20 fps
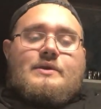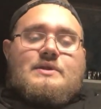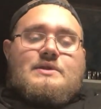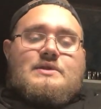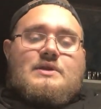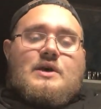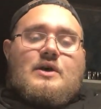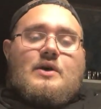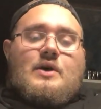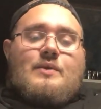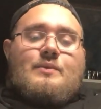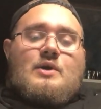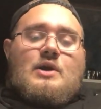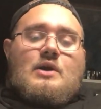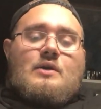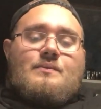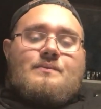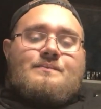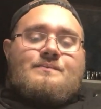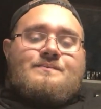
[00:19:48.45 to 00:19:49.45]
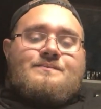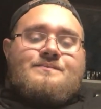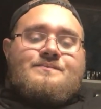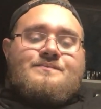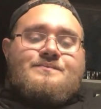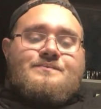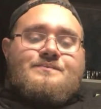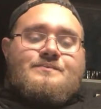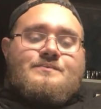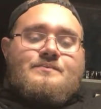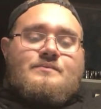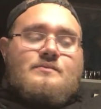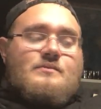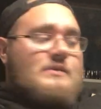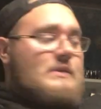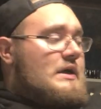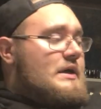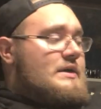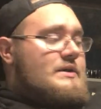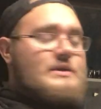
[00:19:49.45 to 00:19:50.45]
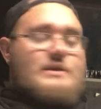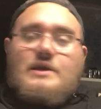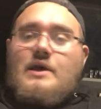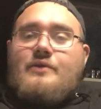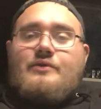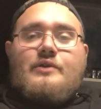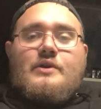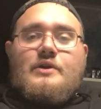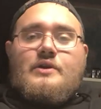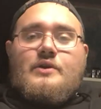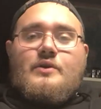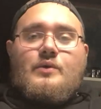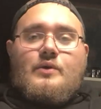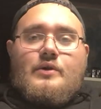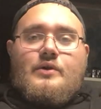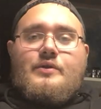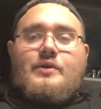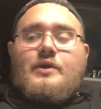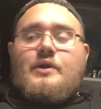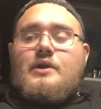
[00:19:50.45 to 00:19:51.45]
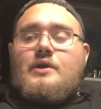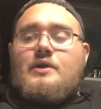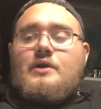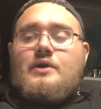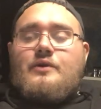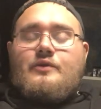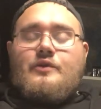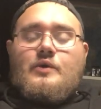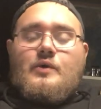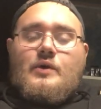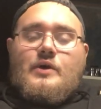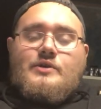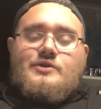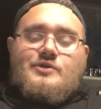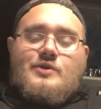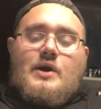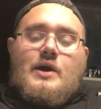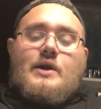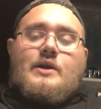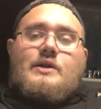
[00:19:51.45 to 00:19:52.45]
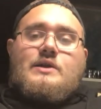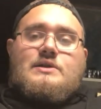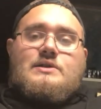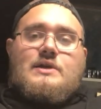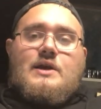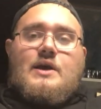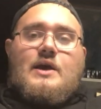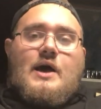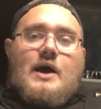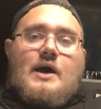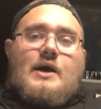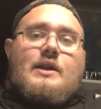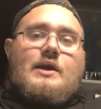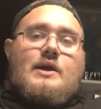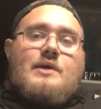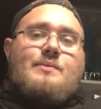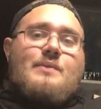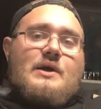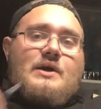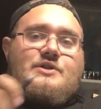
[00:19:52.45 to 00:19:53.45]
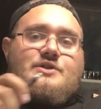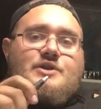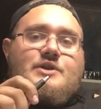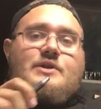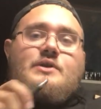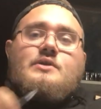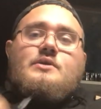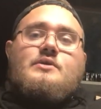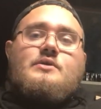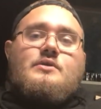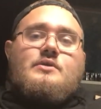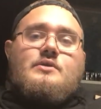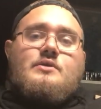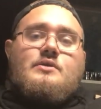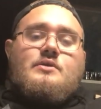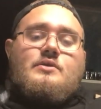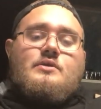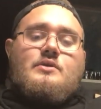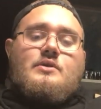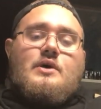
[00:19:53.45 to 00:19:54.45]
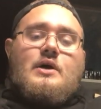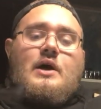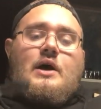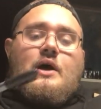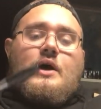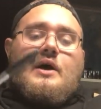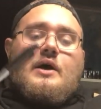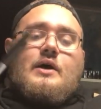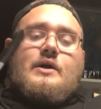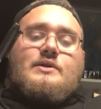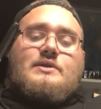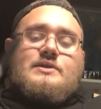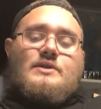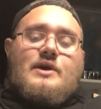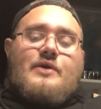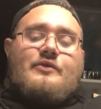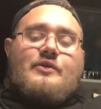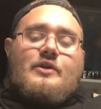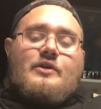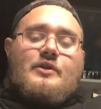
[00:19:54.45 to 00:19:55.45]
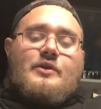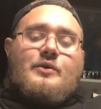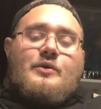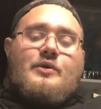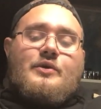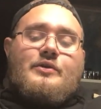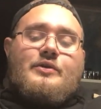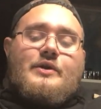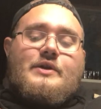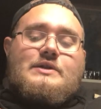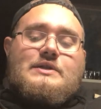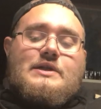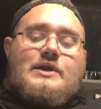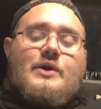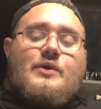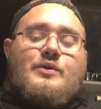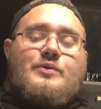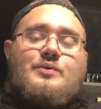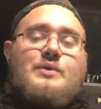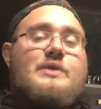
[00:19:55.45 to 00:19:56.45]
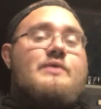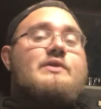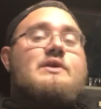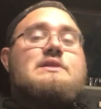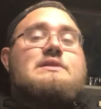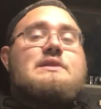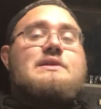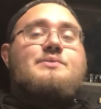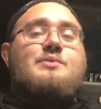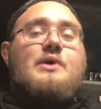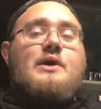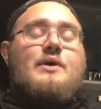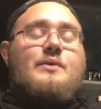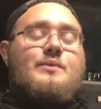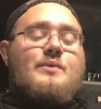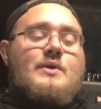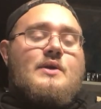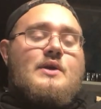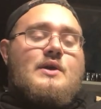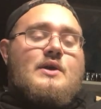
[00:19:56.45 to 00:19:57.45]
So I mean, it's definitely worth it if you are trying to stay on a budget. It's definitely worth it to go with PVC pipe.